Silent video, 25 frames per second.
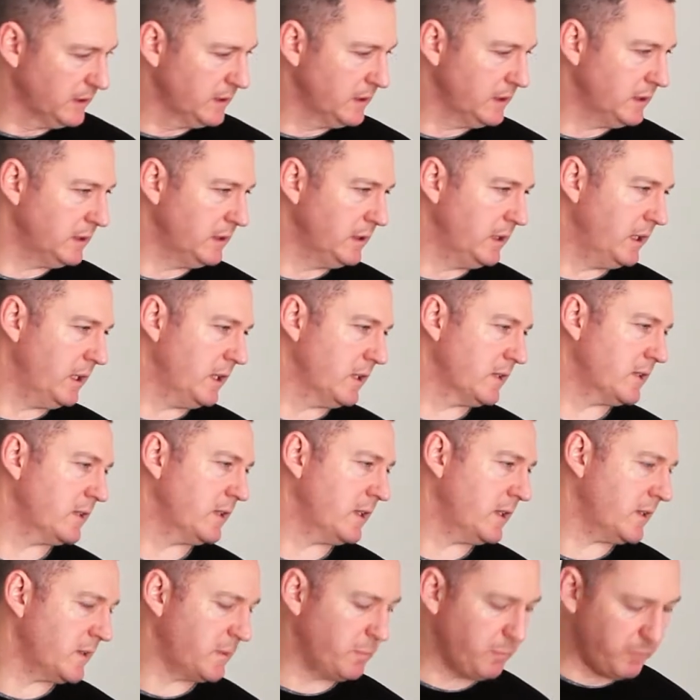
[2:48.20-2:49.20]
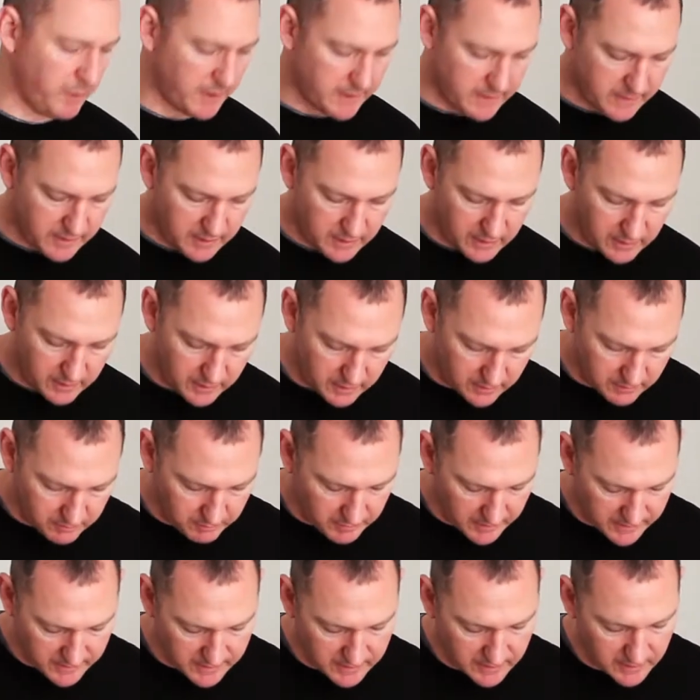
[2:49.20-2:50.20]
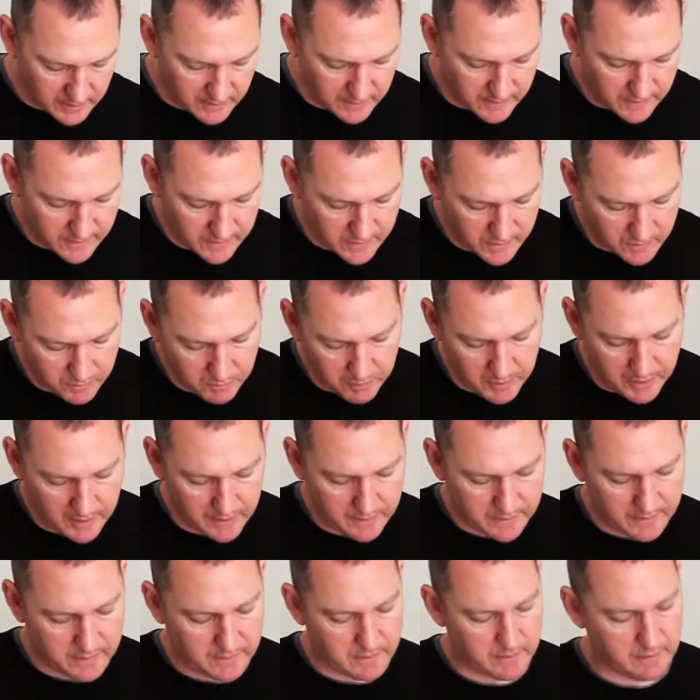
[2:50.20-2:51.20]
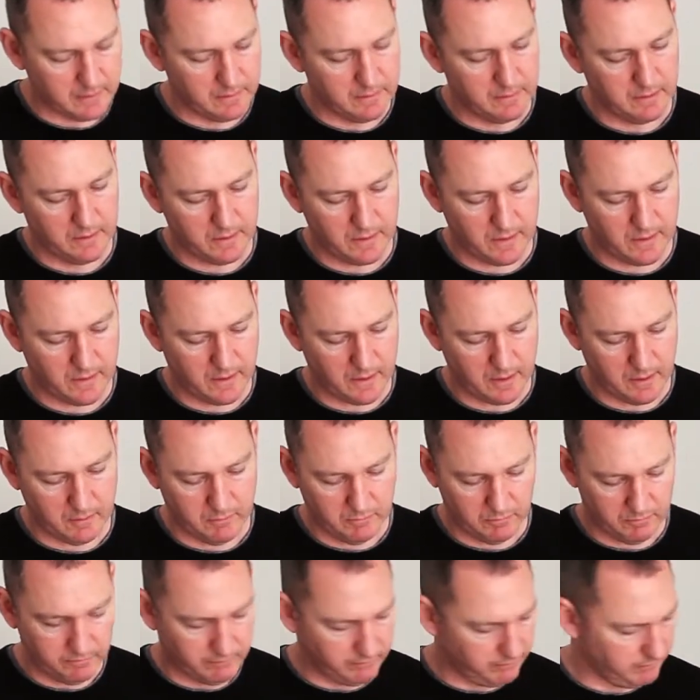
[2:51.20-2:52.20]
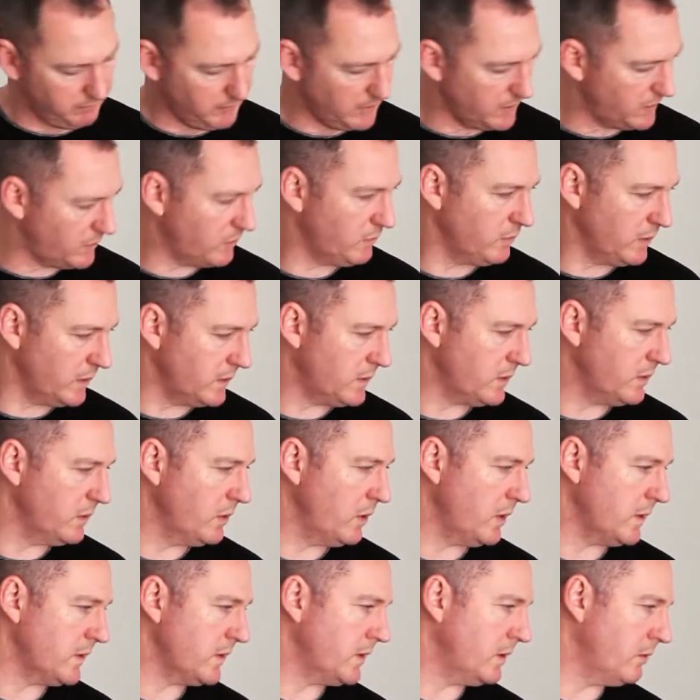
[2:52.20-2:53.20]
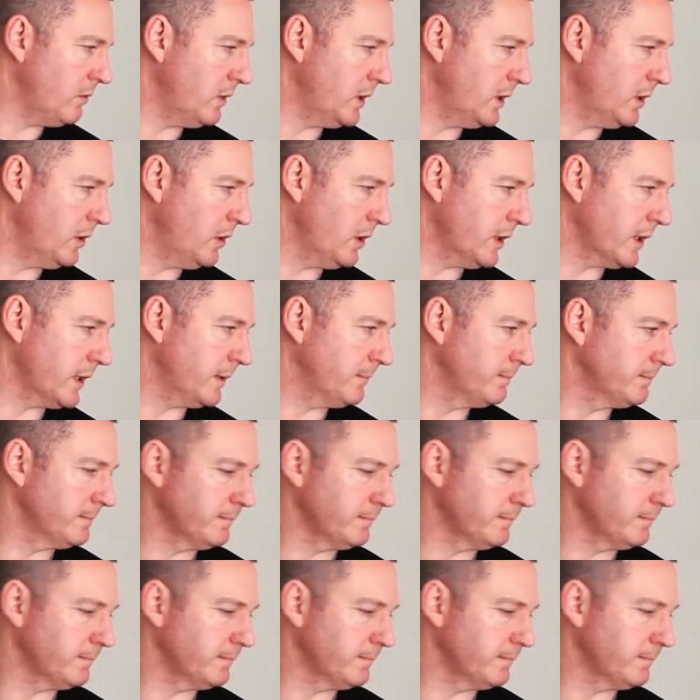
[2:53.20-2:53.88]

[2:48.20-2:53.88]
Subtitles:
yeah, so that's basically the specs. It's nice. I really like it.